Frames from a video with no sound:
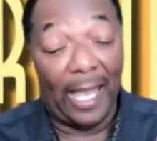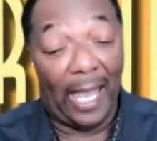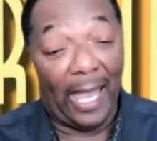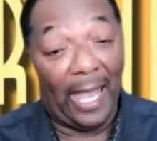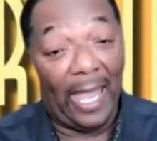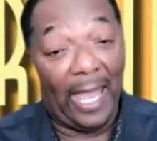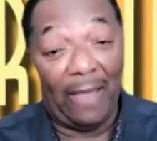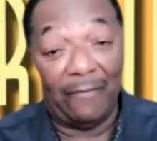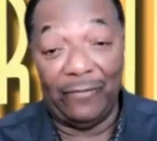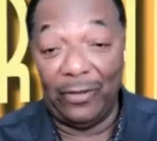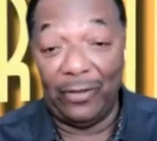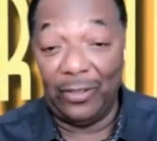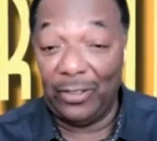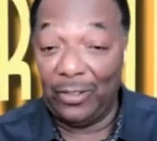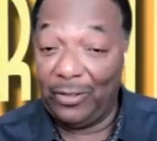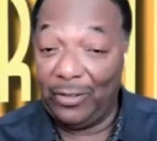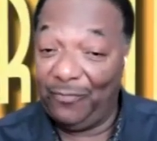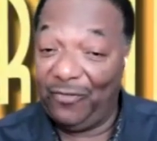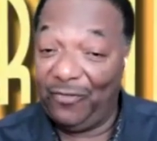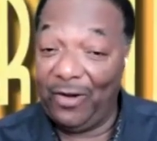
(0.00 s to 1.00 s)
I have a
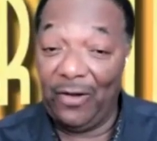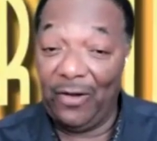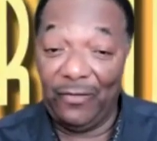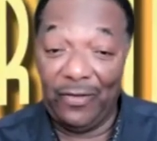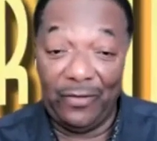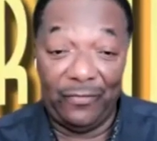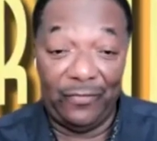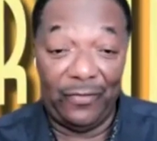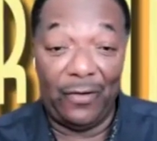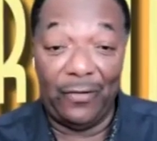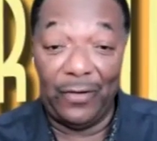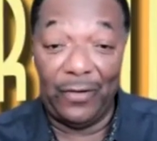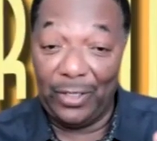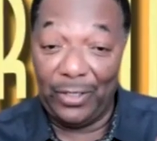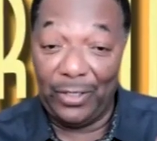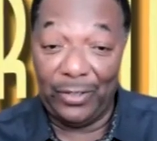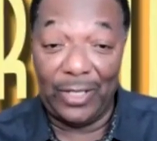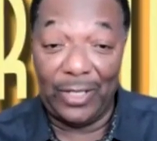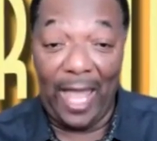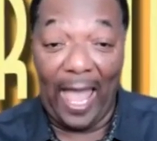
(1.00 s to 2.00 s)
very, very
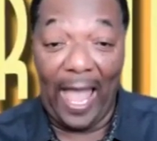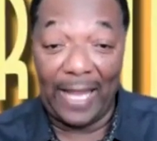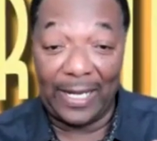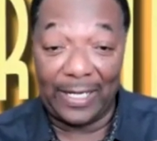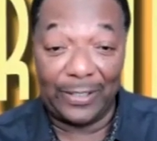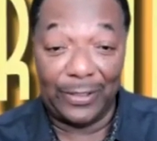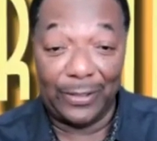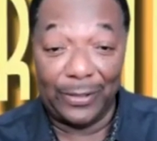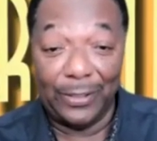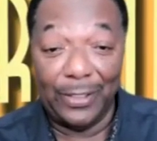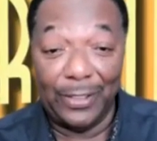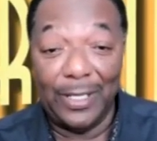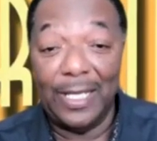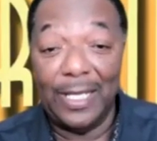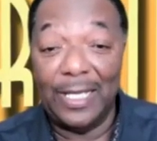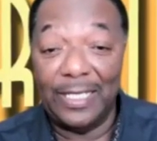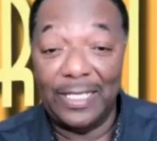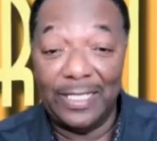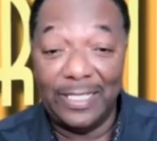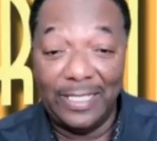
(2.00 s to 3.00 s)
good actor,
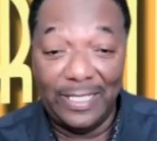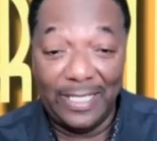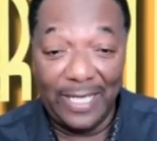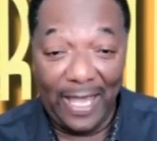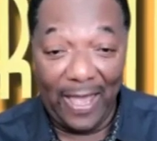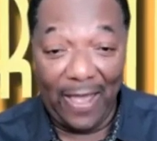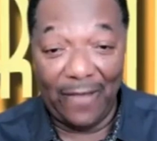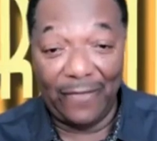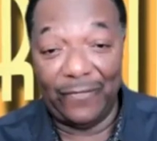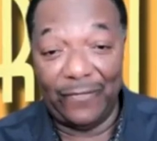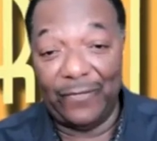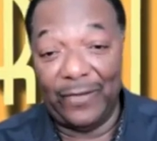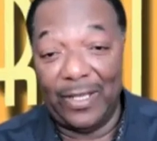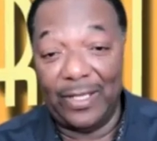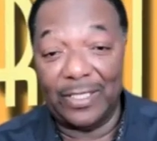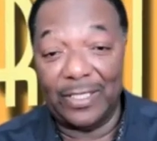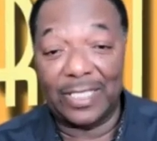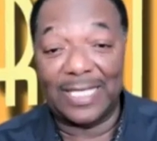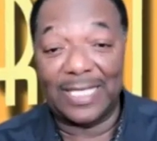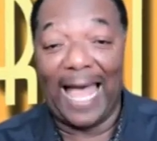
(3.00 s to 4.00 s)
Devon
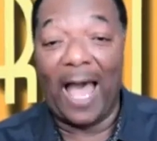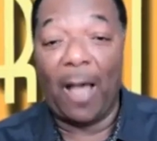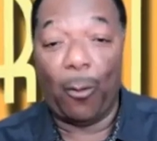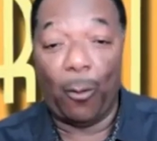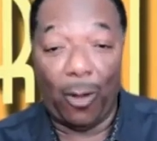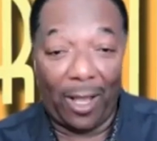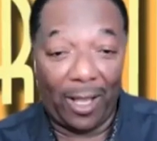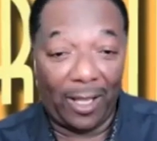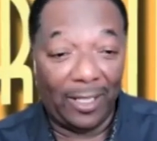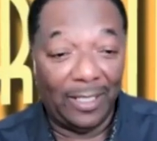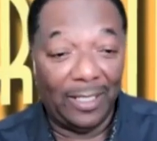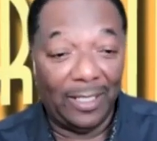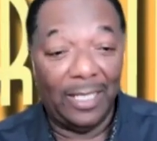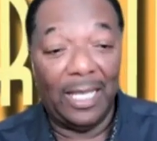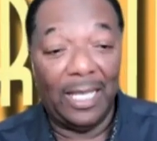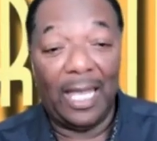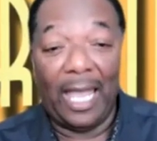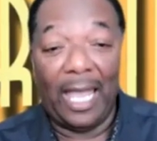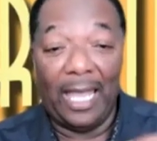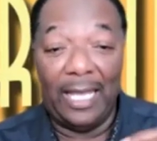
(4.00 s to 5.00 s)
Sawa,
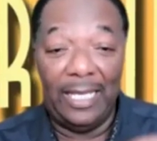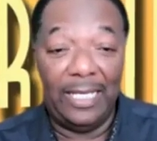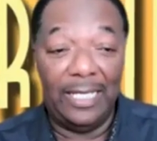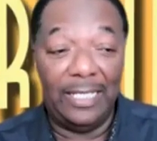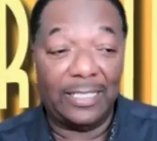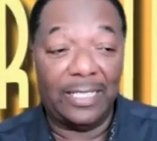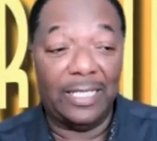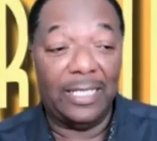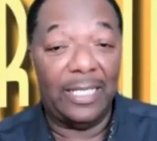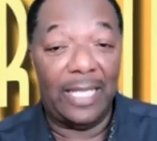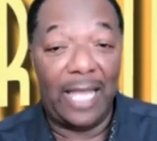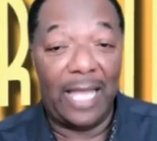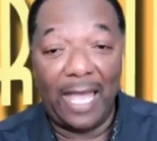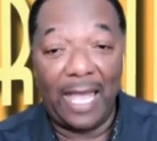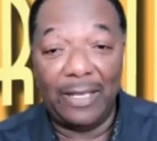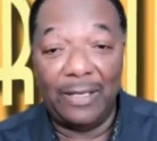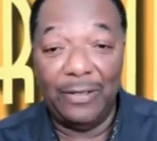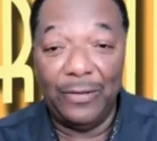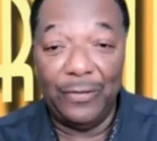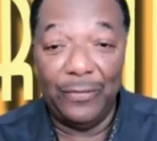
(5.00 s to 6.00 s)
and he's in
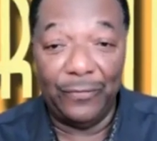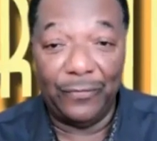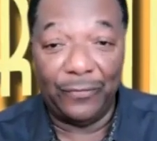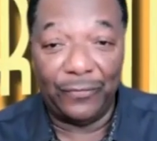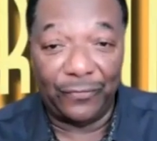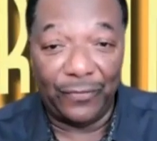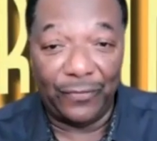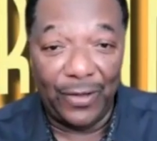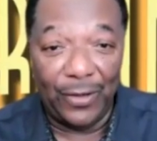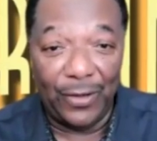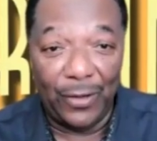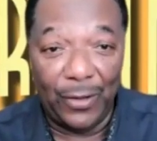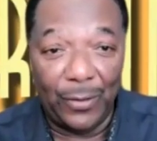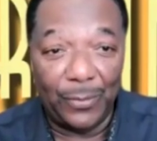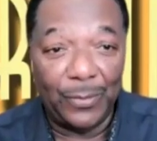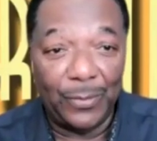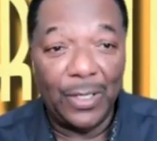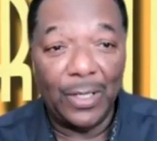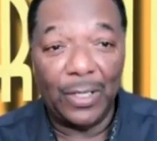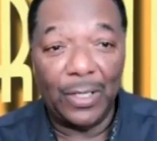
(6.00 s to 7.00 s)
that new film
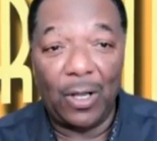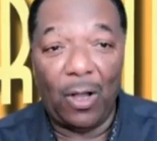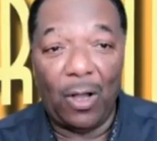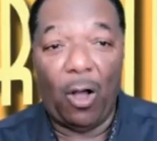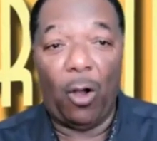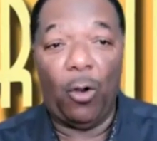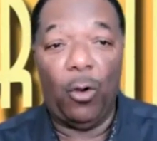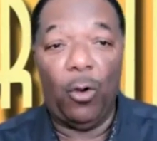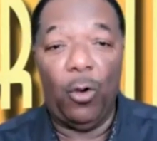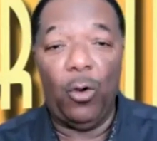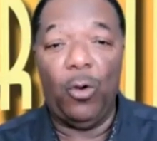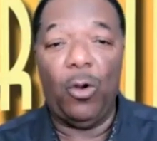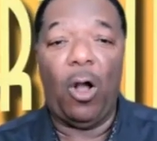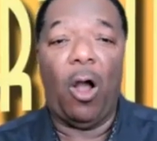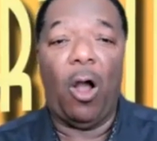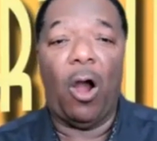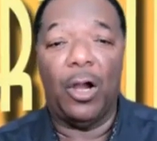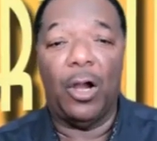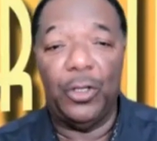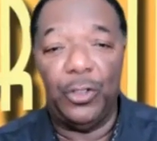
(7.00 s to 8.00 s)
called Who
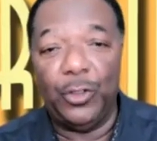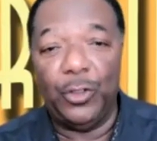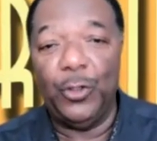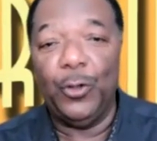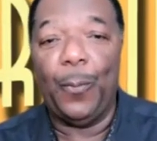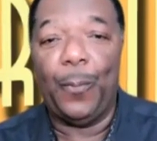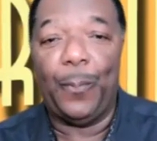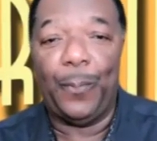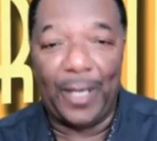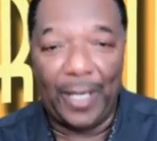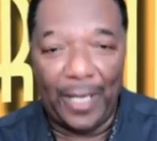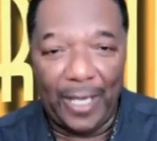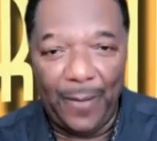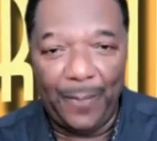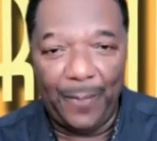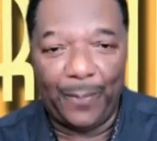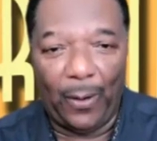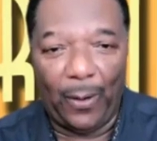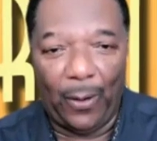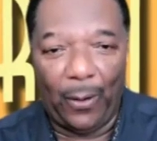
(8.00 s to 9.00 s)
Are You
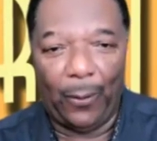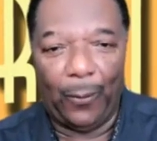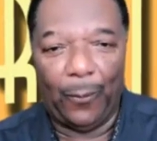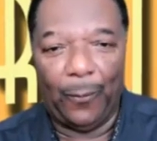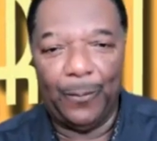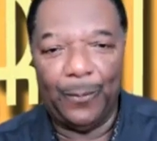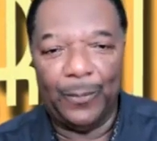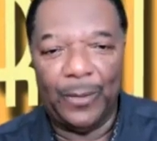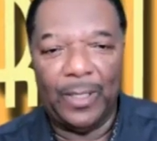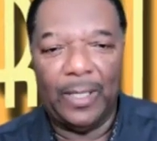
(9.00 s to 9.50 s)
People?